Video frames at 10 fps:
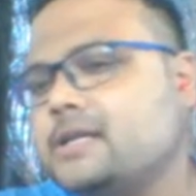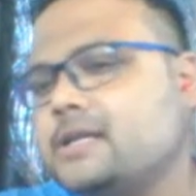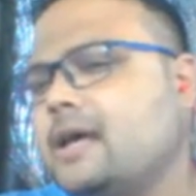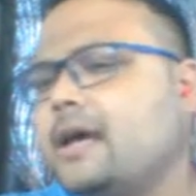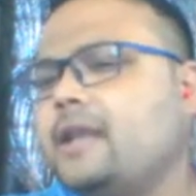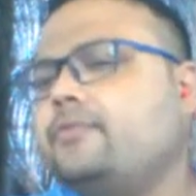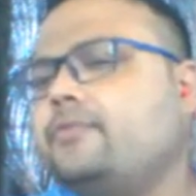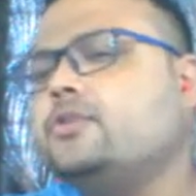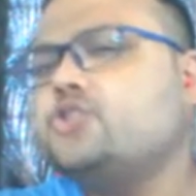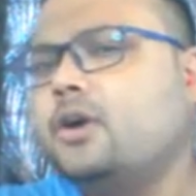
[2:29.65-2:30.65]
And if you
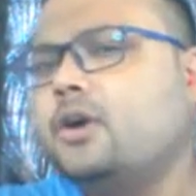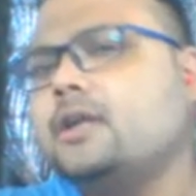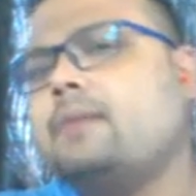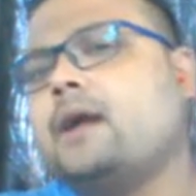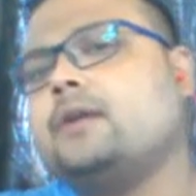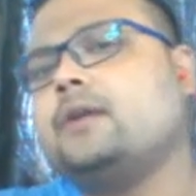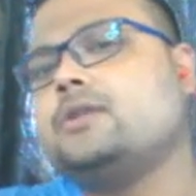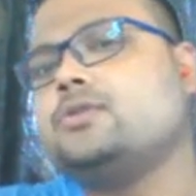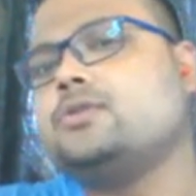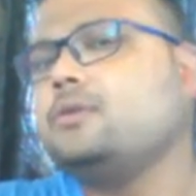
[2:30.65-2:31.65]
short the market also,
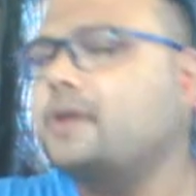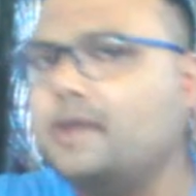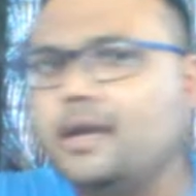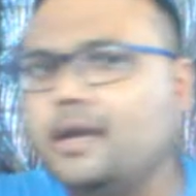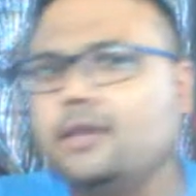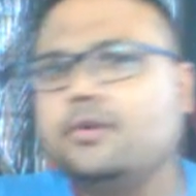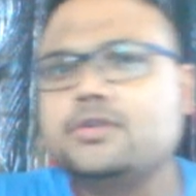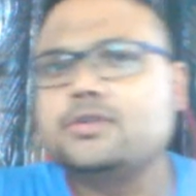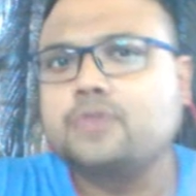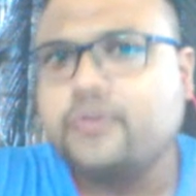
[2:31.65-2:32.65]
again, your risk to
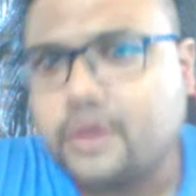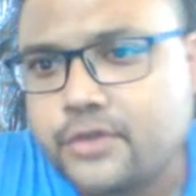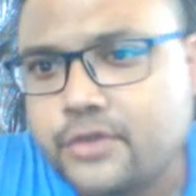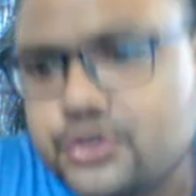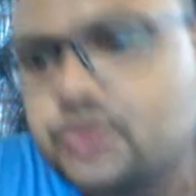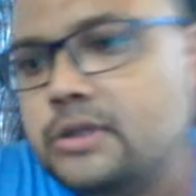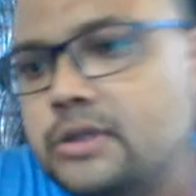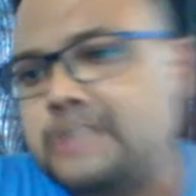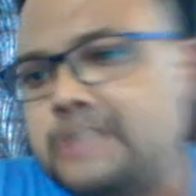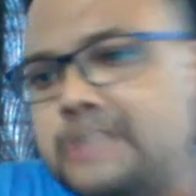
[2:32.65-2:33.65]
reward ratio
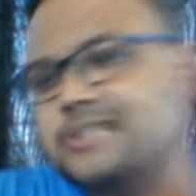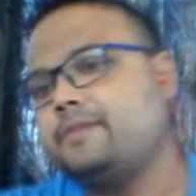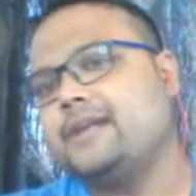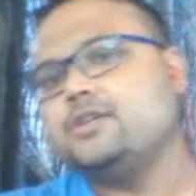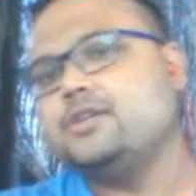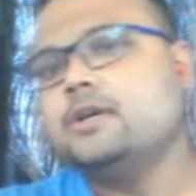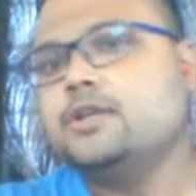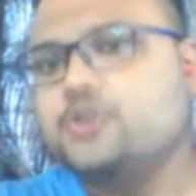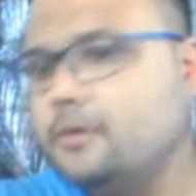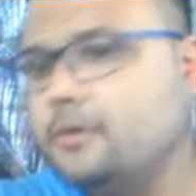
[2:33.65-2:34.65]
does not match. So